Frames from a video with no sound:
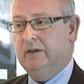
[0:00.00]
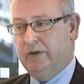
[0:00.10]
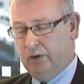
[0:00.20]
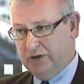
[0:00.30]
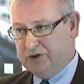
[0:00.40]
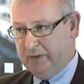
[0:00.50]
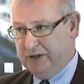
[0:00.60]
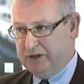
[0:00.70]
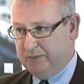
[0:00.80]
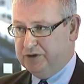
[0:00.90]
There are some
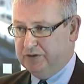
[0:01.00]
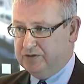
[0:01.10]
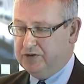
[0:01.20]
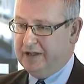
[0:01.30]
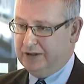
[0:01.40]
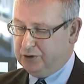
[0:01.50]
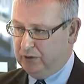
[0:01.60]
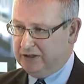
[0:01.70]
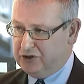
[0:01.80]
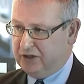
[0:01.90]
exceptions. The actual
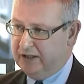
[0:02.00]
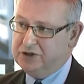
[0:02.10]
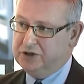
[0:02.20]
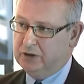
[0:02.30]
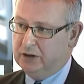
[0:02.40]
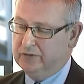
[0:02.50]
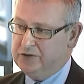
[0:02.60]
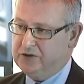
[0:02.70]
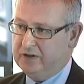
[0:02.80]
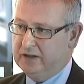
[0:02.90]
legislation
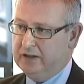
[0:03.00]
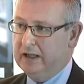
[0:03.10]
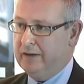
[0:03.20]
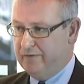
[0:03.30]
covers the